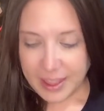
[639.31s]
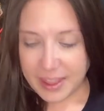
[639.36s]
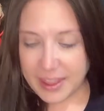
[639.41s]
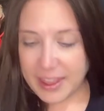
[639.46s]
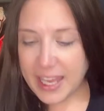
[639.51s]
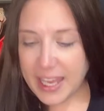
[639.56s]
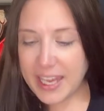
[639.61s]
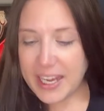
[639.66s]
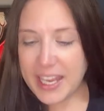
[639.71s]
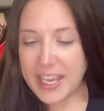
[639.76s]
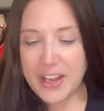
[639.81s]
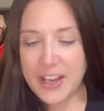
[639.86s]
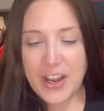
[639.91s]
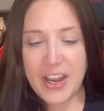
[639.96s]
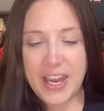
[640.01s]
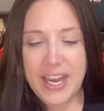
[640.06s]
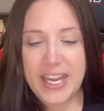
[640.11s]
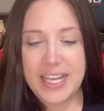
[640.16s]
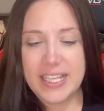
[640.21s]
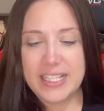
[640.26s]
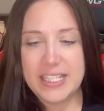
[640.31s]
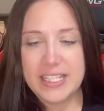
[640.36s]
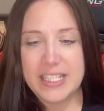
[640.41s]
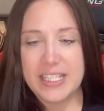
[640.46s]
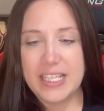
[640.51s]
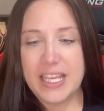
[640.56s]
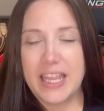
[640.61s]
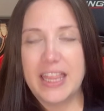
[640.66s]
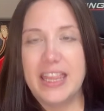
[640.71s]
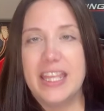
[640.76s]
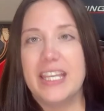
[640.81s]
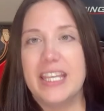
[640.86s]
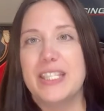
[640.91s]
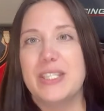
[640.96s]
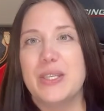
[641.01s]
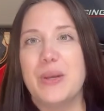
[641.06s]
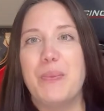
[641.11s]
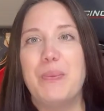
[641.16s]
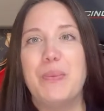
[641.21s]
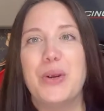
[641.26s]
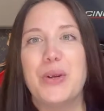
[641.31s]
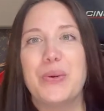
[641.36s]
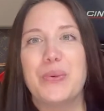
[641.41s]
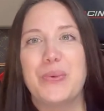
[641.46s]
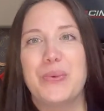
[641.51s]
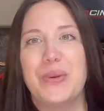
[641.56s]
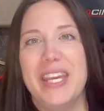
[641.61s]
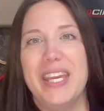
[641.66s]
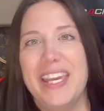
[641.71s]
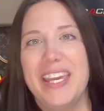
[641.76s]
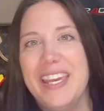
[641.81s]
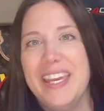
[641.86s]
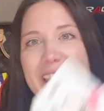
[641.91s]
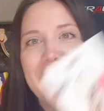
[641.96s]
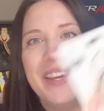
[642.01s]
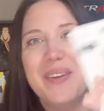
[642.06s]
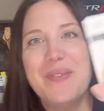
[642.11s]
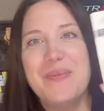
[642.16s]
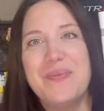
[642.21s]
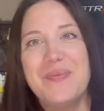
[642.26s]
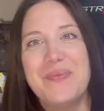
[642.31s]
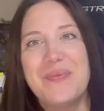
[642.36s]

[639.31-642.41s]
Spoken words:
Then I got this Marie.